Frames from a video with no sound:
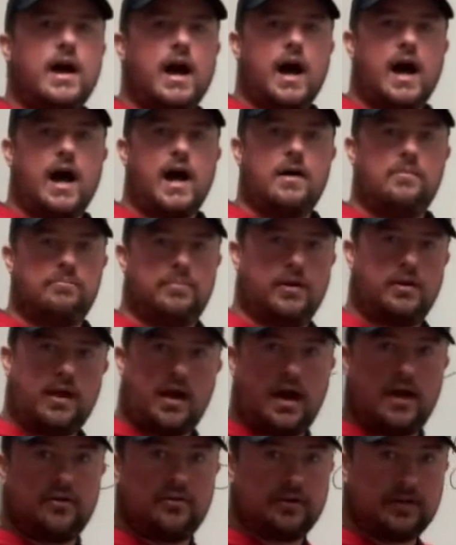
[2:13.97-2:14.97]
but
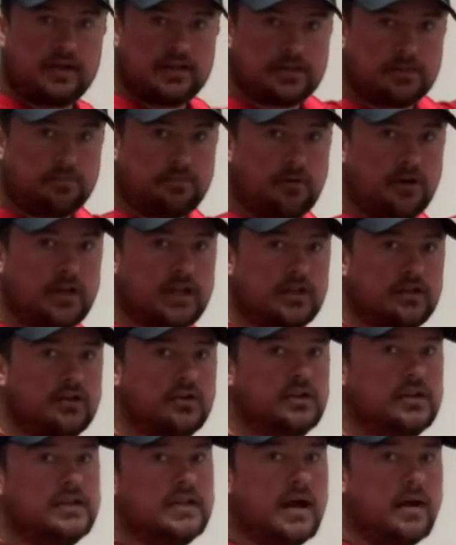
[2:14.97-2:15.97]
100 is a pretty
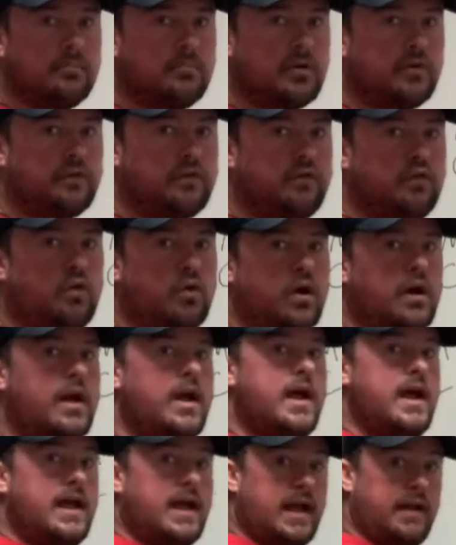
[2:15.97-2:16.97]
good number for
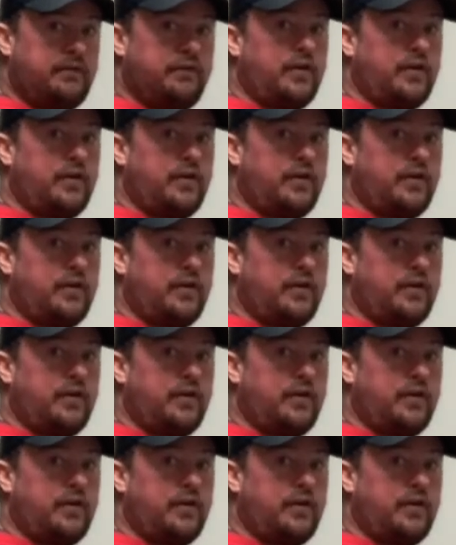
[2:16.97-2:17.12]
a